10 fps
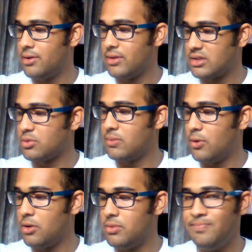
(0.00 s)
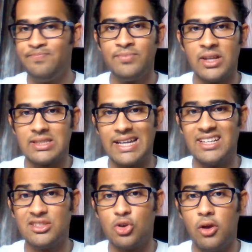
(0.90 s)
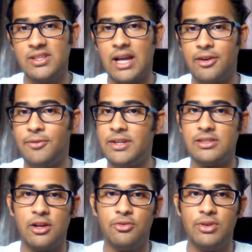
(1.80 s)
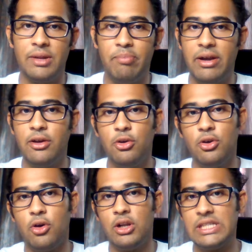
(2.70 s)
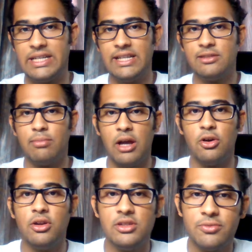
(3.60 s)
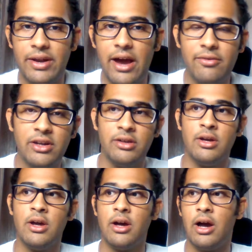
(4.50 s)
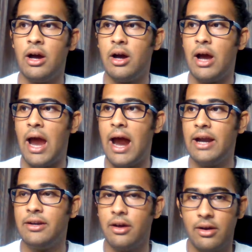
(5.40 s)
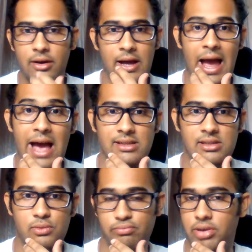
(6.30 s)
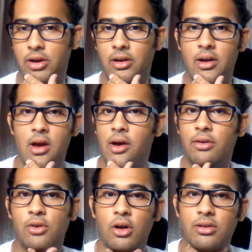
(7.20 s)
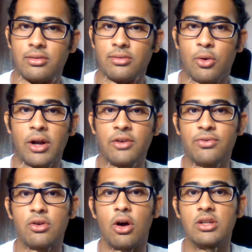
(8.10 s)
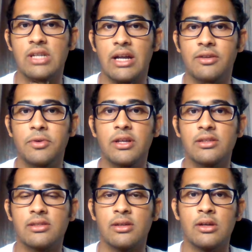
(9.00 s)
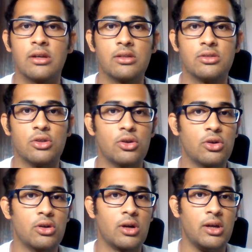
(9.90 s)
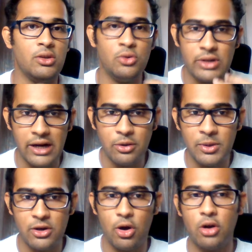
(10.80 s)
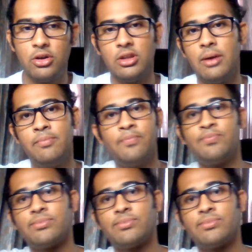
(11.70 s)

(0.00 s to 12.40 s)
it's one problem. Second is college activities. Now, depending on your college, at least my college where I went has quite a few college activities. So you tend to be drawn to them,